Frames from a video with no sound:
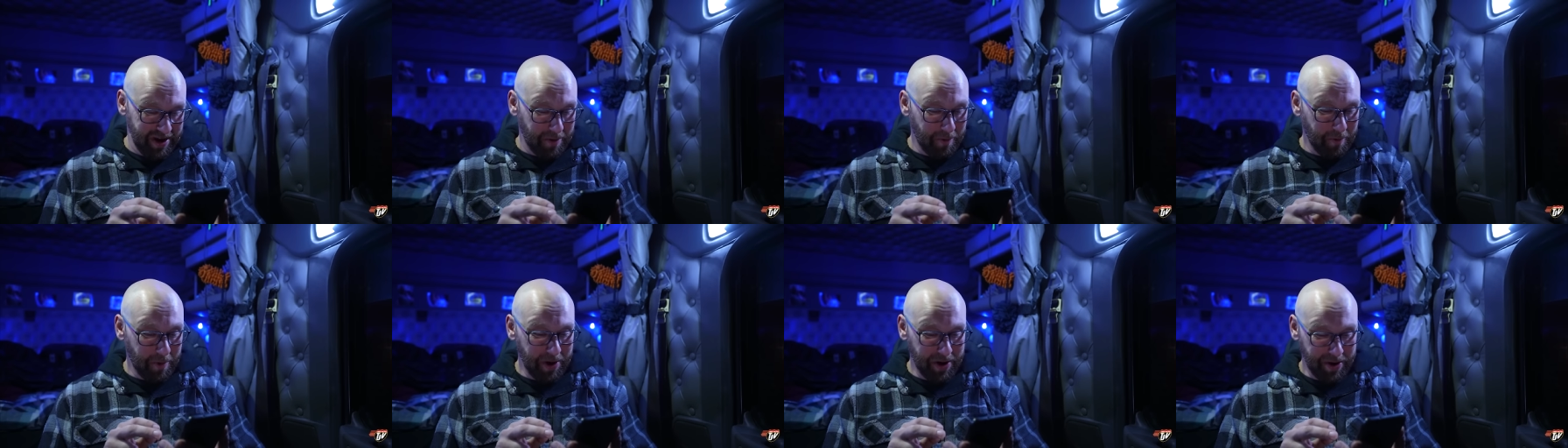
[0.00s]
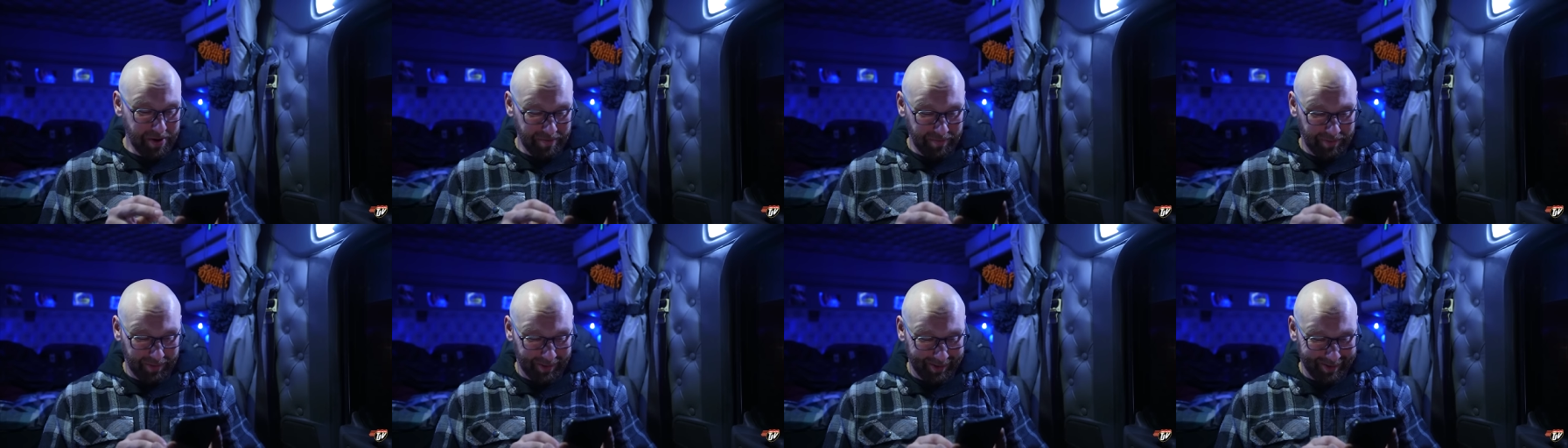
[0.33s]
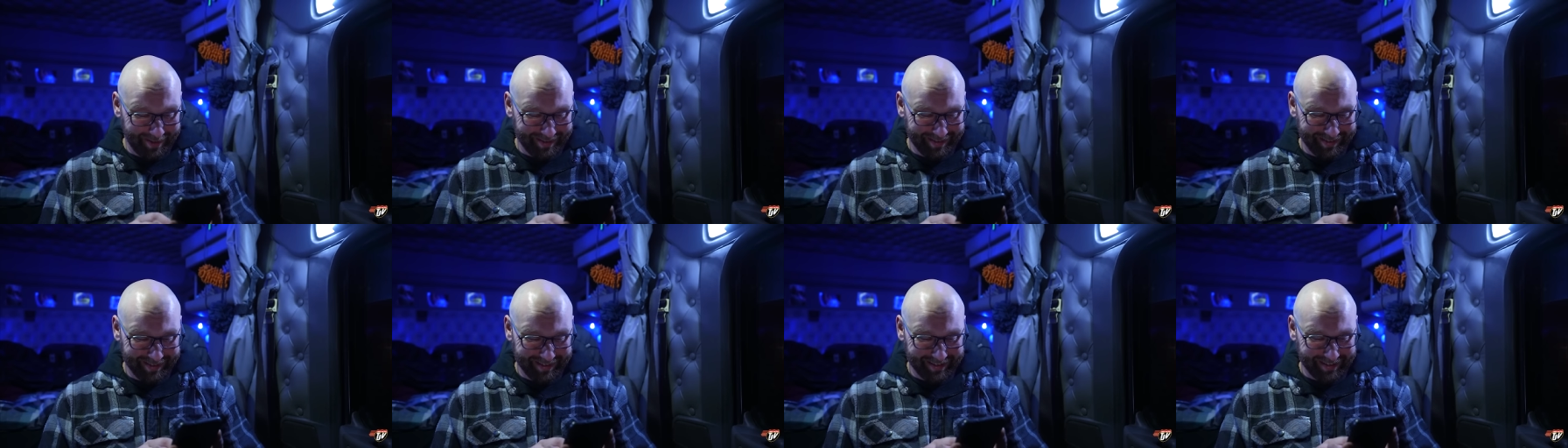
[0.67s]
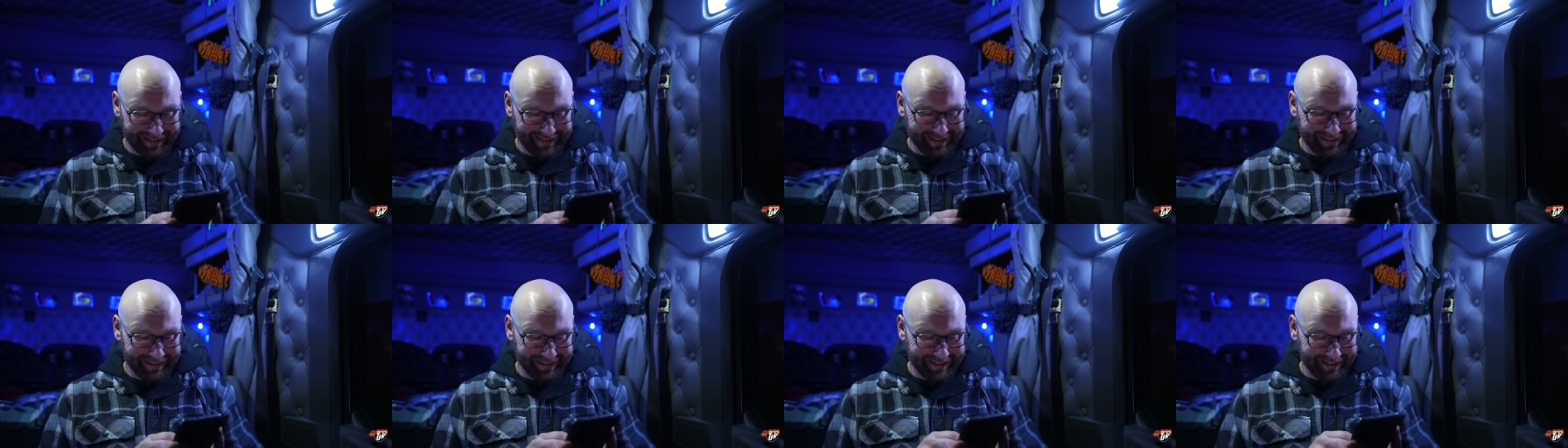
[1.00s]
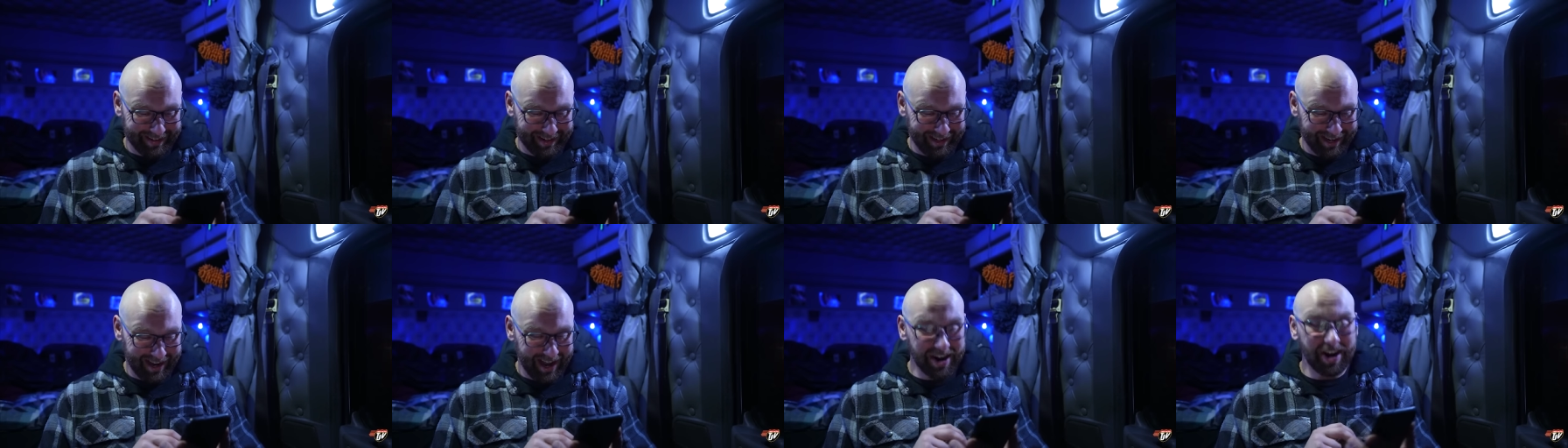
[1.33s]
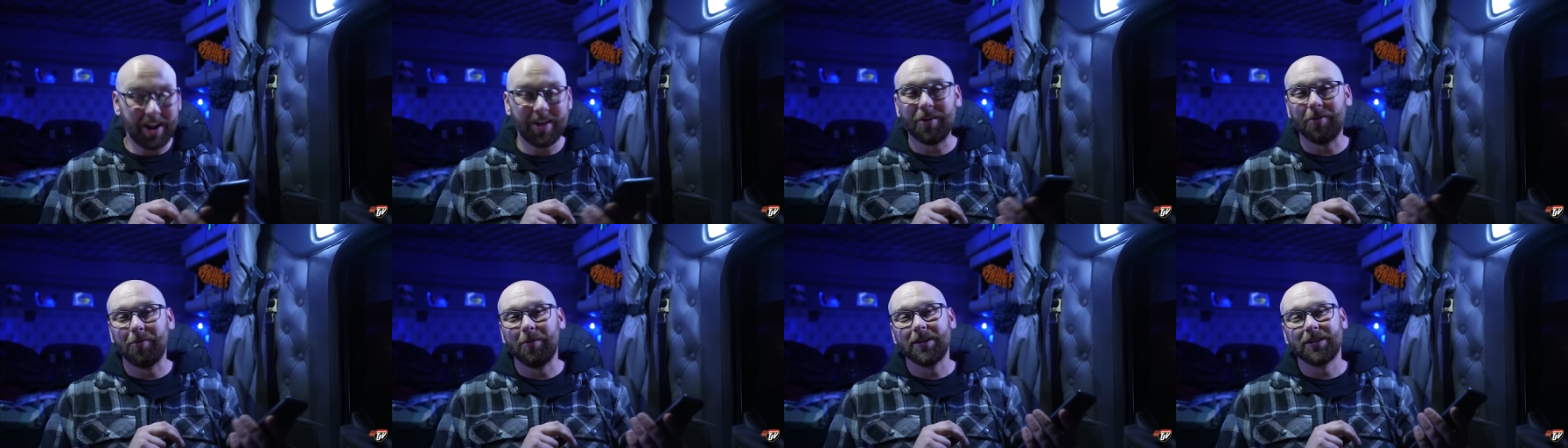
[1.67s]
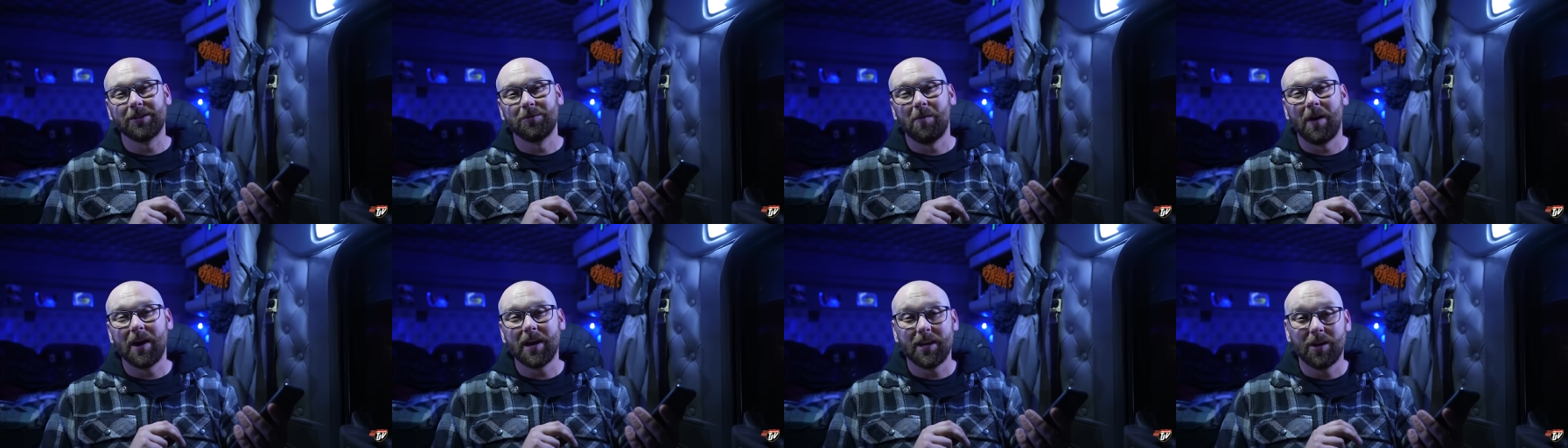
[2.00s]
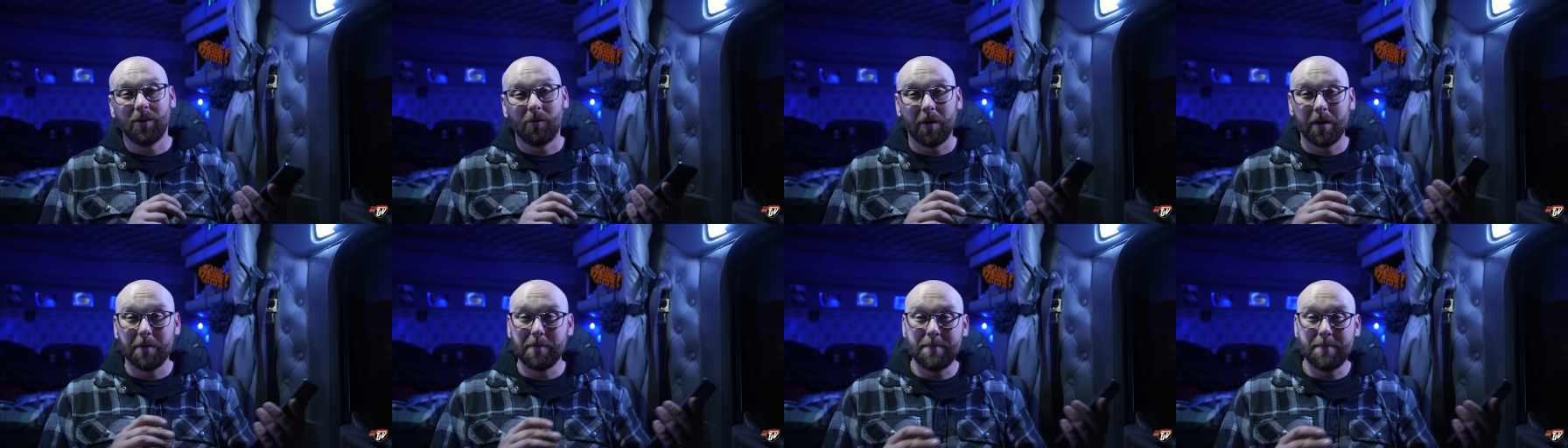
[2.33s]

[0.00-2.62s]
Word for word: wonderful. Another reason why you don't want